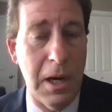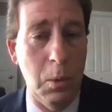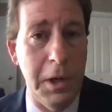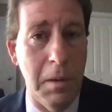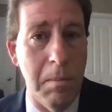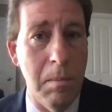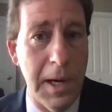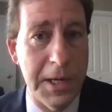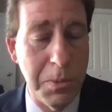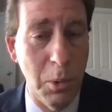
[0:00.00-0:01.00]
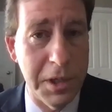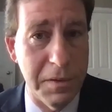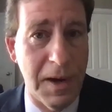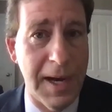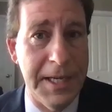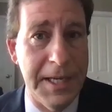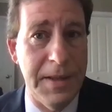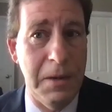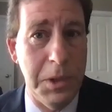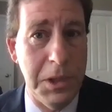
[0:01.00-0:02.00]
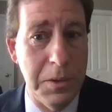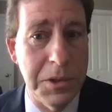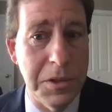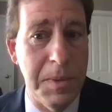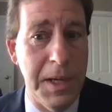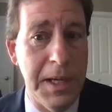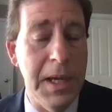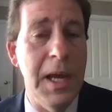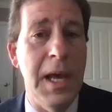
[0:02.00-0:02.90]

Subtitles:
We are much more divided than we used to be,